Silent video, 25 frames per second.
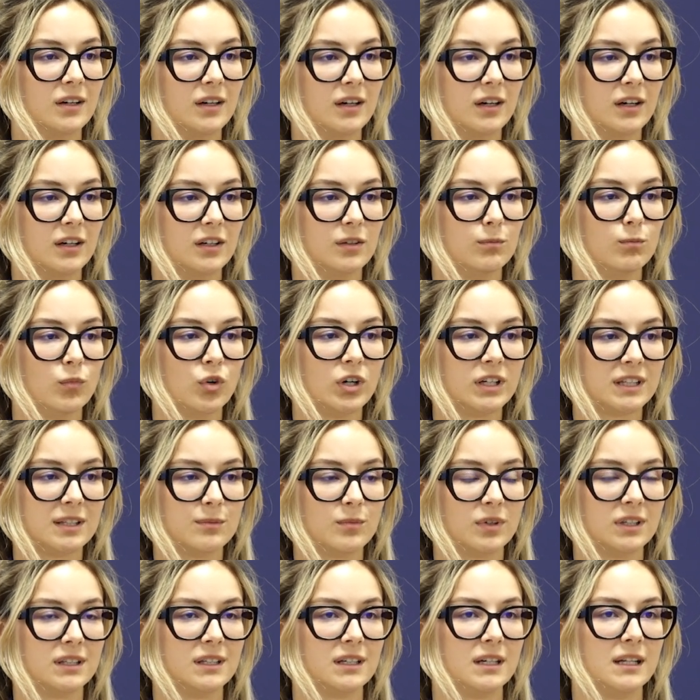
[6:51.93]
a
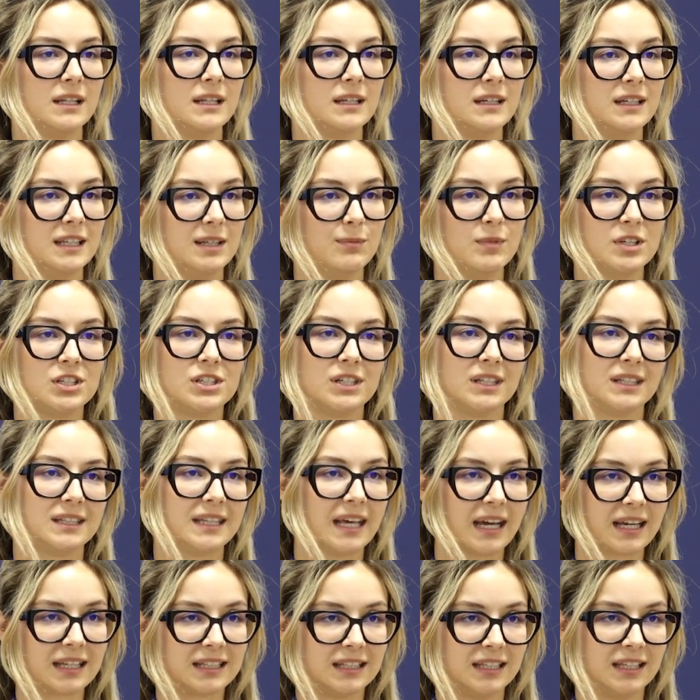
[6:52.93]
multimodal imaging
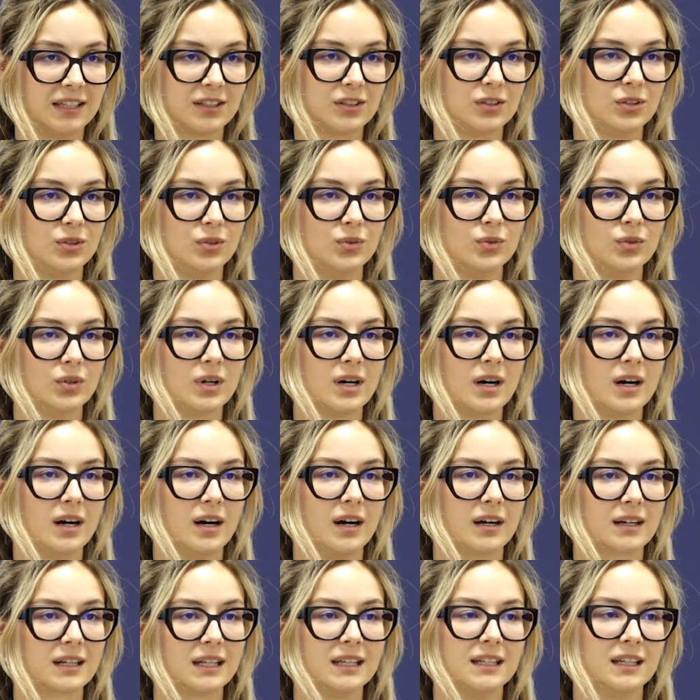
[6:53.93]
technique to
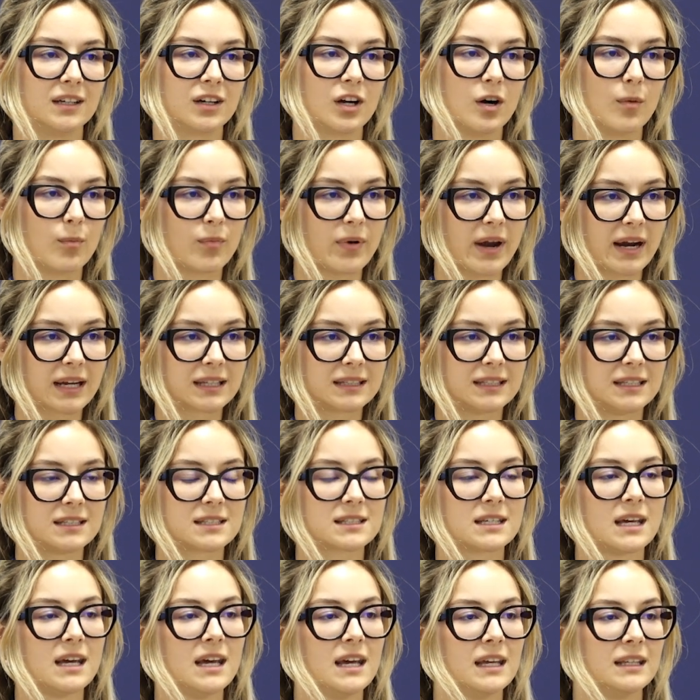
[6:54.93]
clinical practice